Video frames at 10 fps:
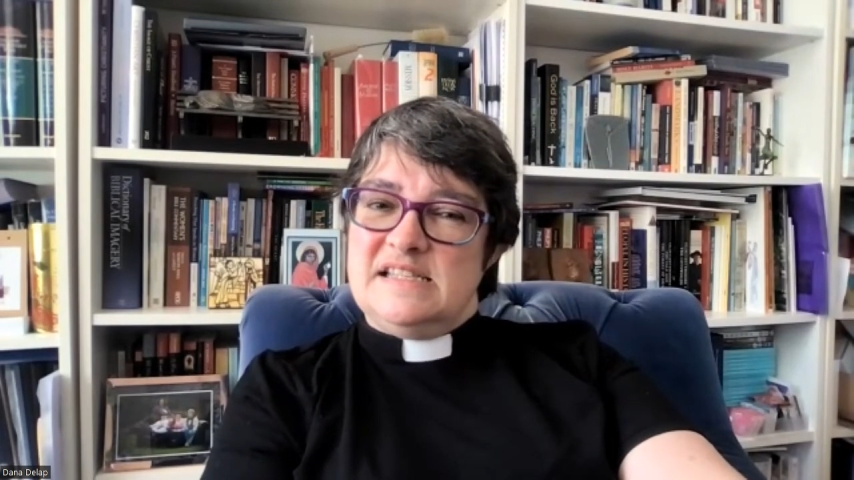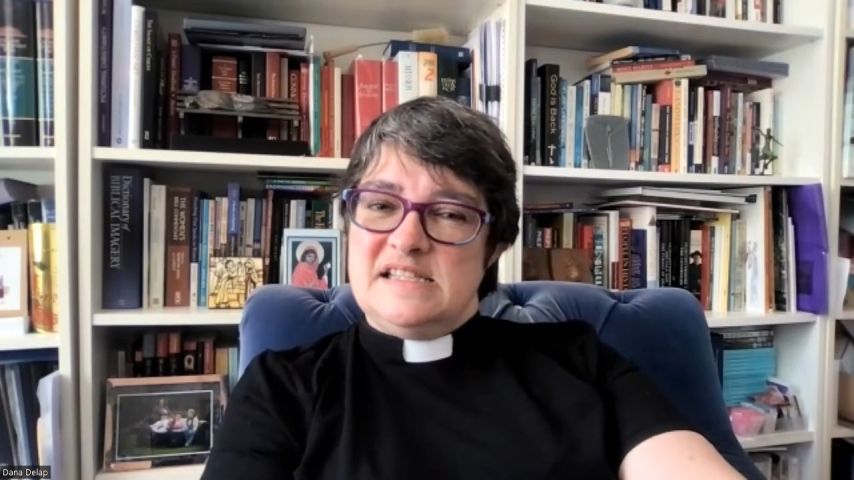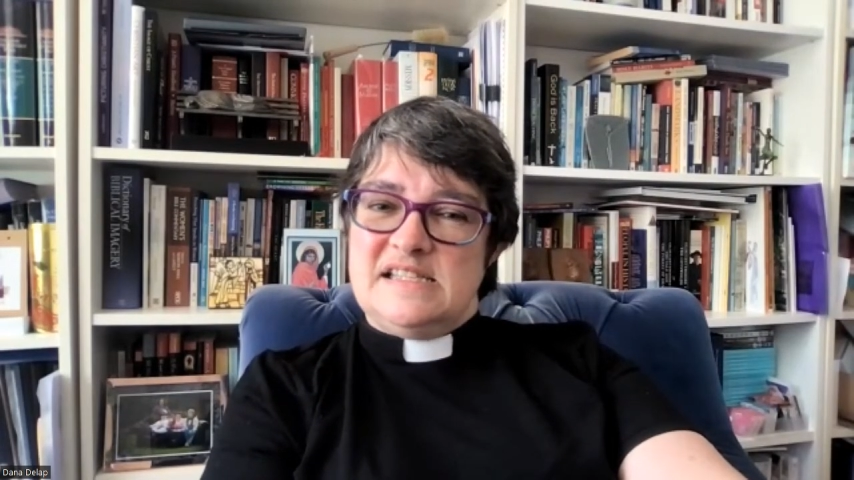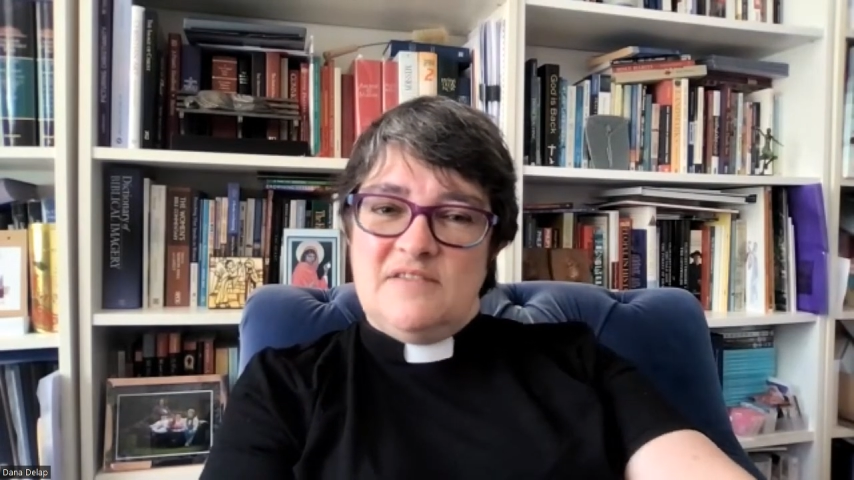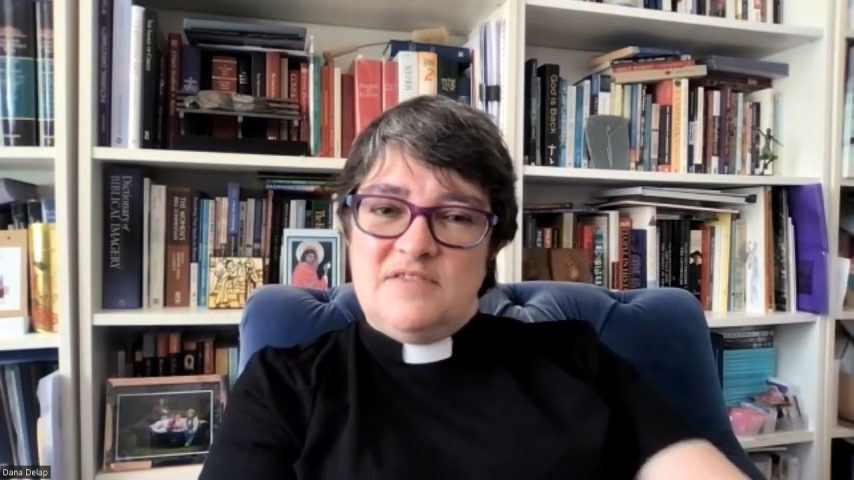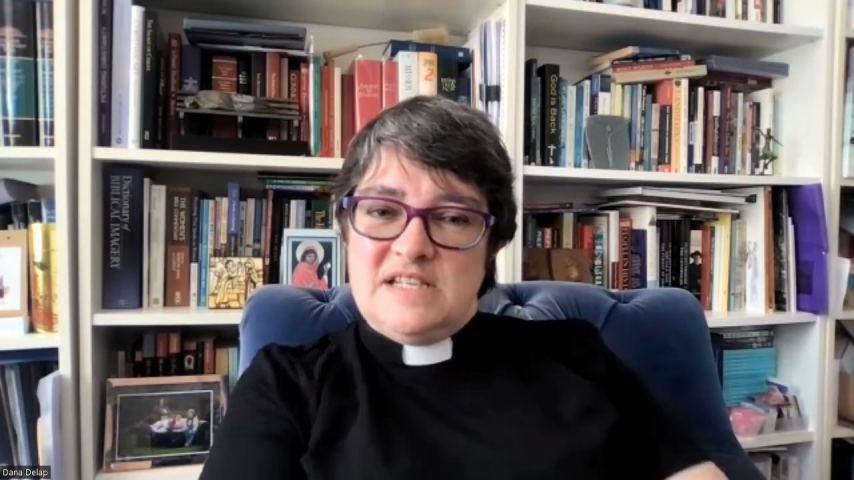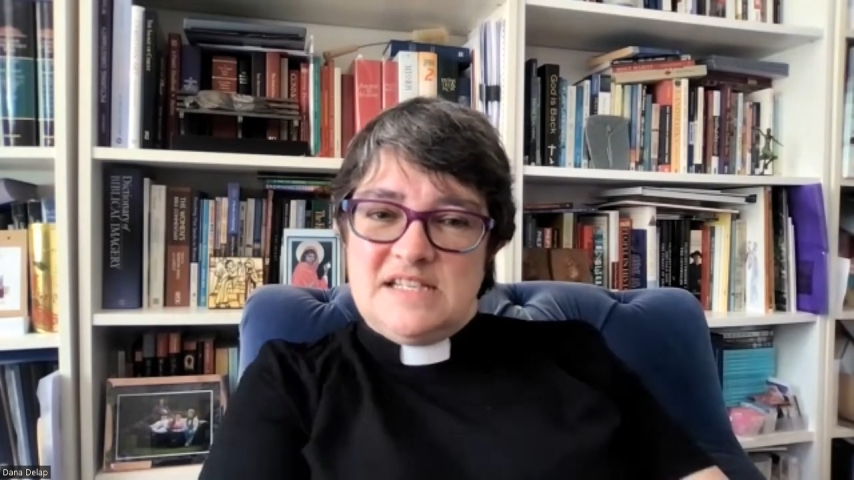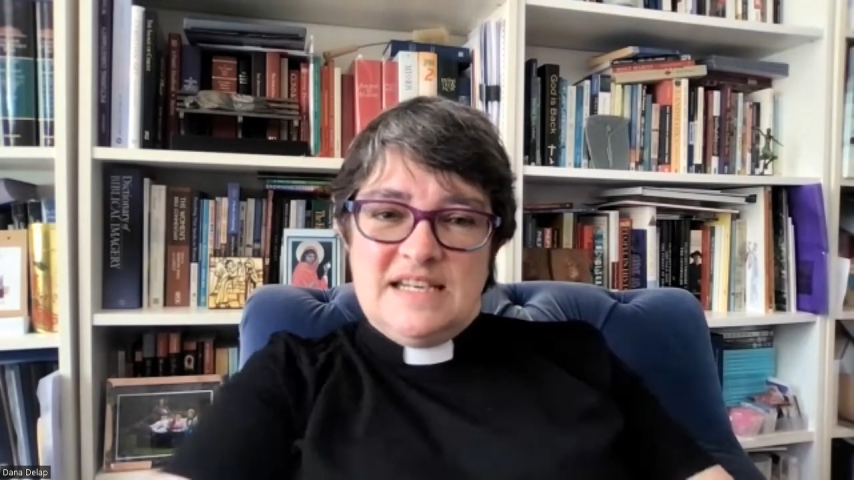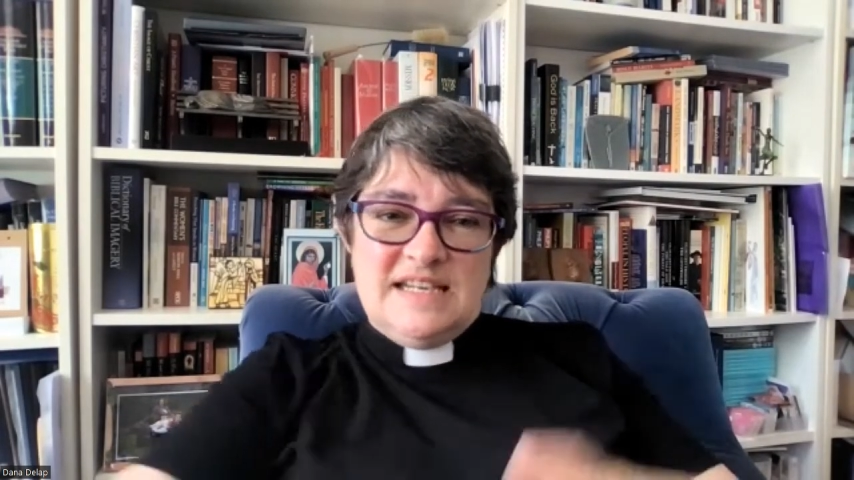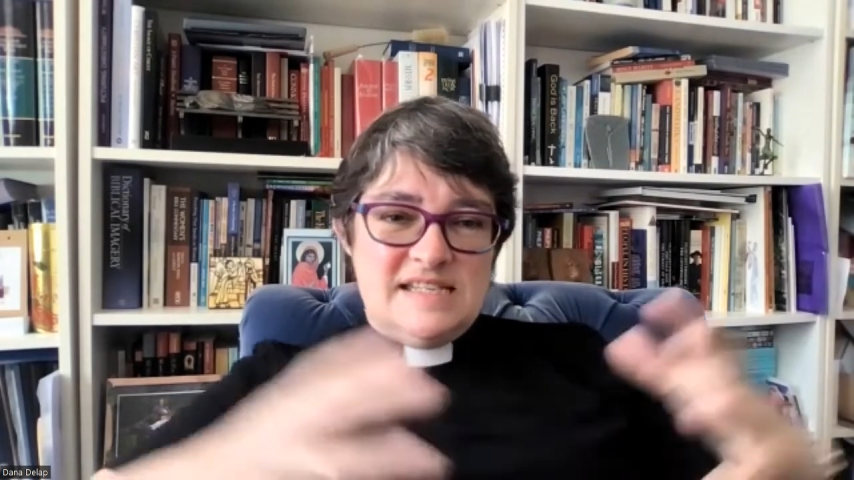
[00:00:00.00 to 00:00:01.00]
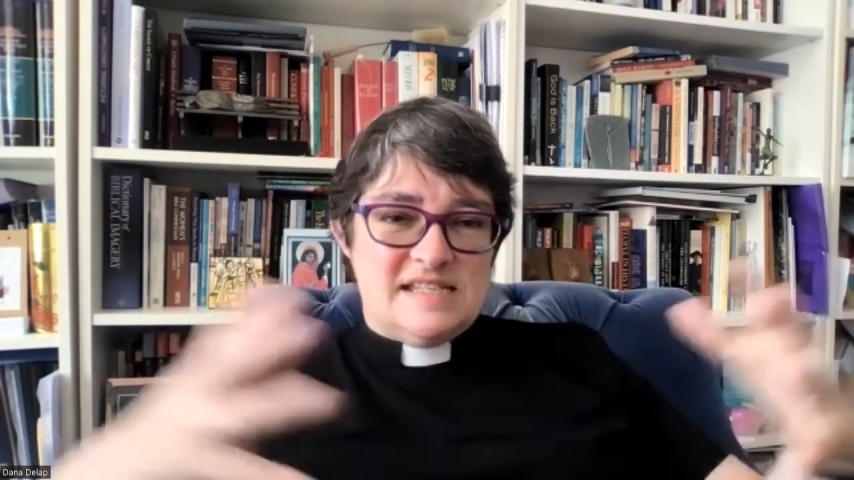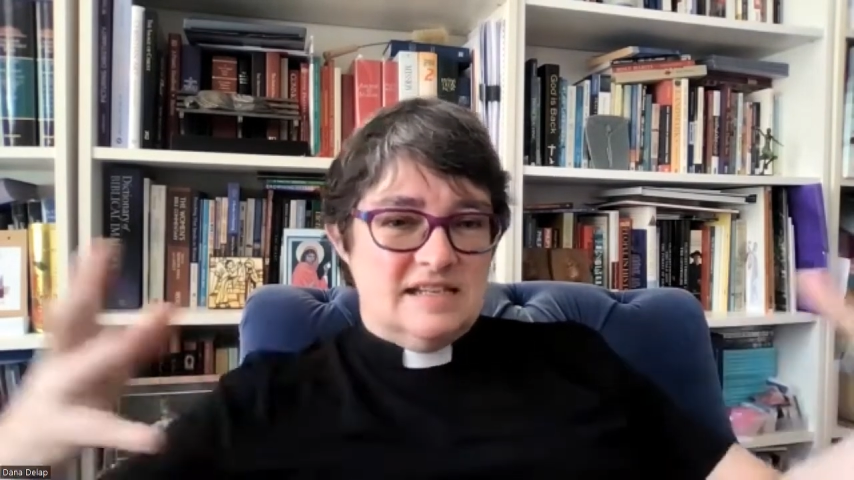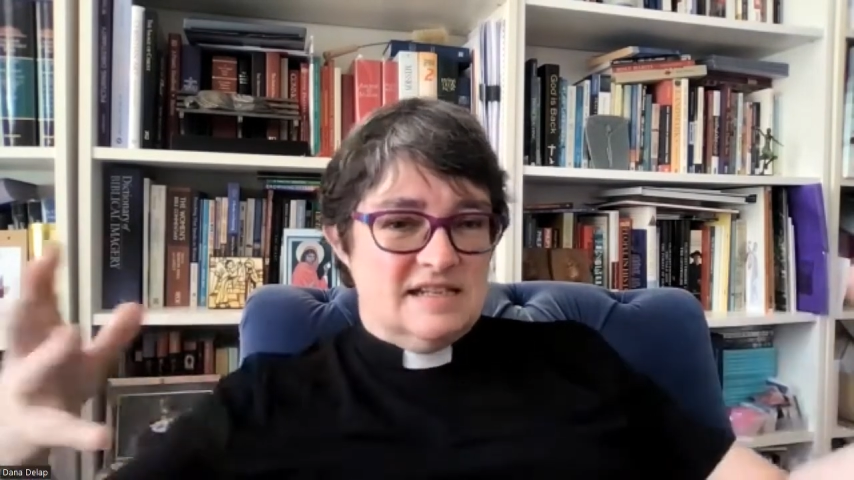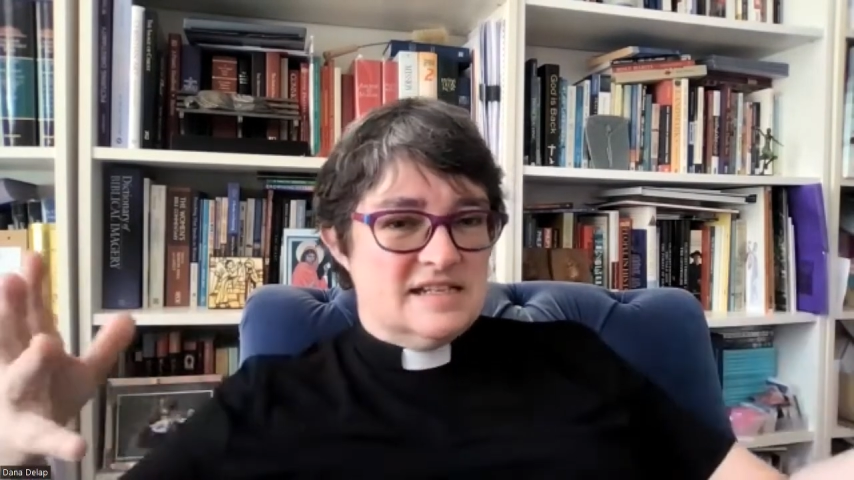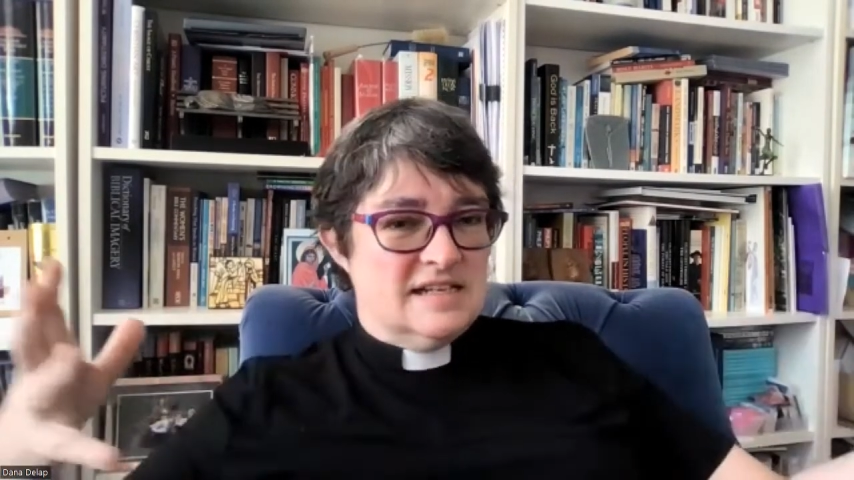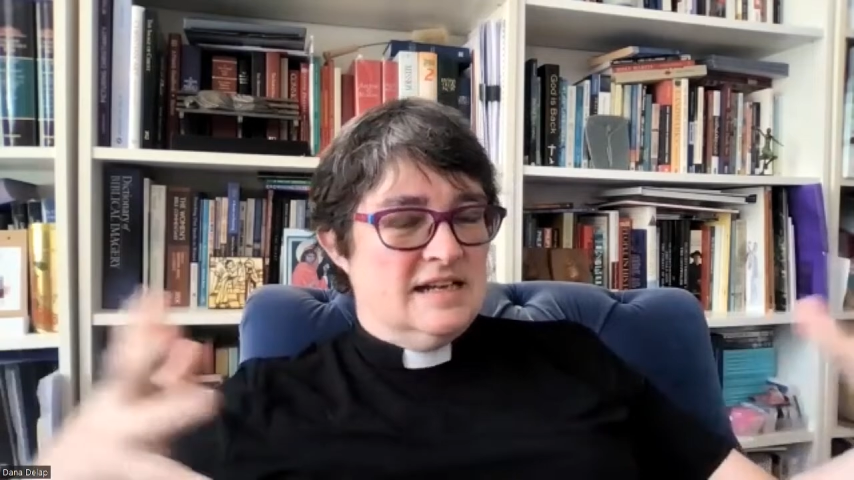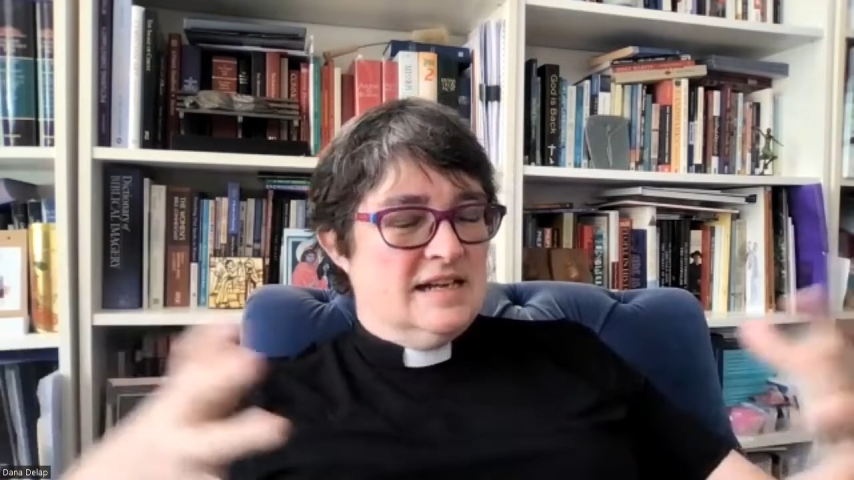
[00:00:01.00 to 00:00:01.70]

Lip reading: and 70s and